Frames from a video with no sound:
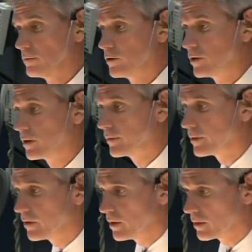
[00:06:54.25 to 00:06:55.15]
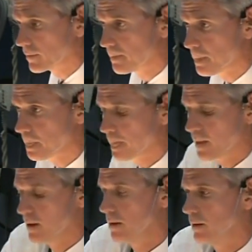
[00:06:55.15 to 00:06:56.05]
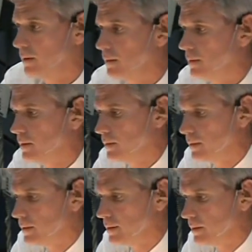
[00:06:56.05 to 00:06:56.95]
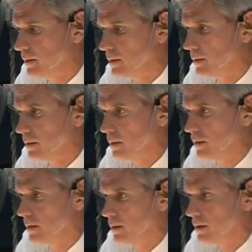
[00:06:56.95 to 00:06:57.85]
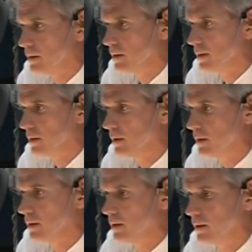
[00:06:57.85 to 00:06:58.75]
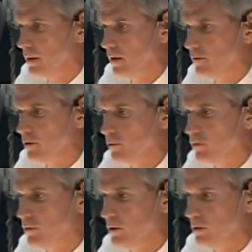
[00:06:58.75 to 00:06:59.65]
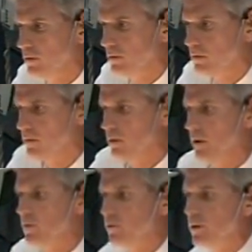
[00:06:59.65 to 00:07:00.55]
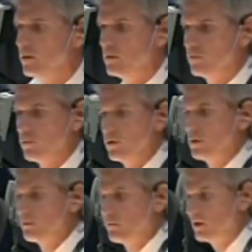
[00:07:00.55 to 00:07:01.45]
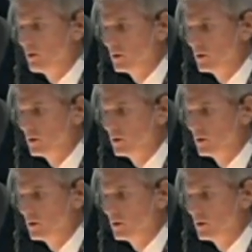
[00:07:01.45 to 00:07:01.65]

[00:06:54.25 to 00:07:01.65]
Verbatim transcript: Let's get off the tank. Nominal MECO, OMS 1 is not required. Nominal OMS 1. Nominal MECO OMS 1 hour required,